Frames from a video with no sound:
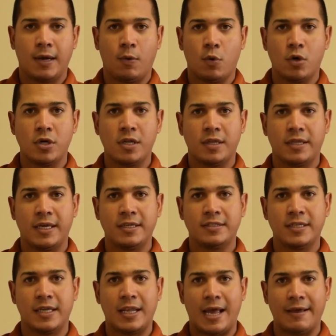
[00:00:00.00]
One of the
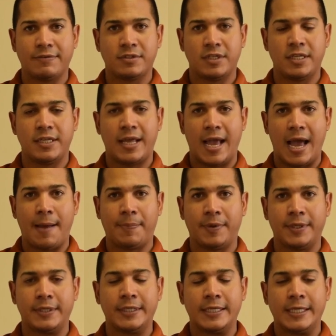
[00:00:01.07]
things that I've seen
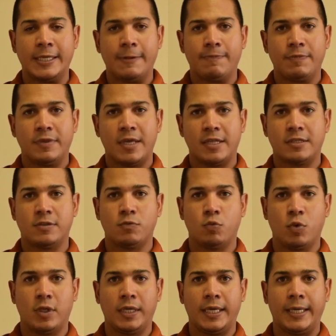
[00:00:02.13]
happen that's
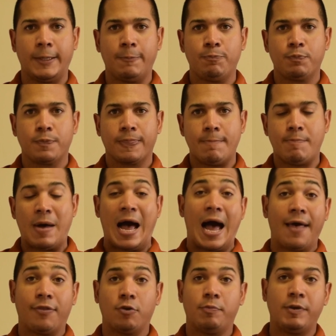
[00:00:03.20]
really
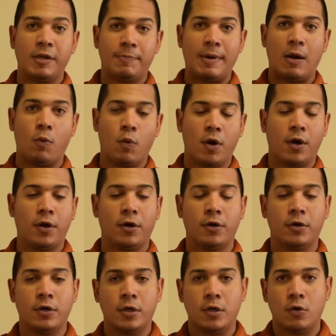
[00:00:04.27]
bothered me about
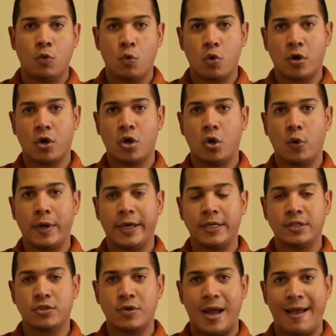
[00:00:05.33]
where we're going
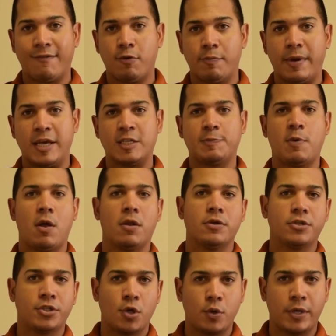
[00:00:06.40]
in travel baseball
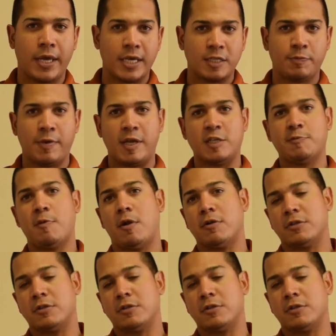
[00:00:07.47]
or showcase baseball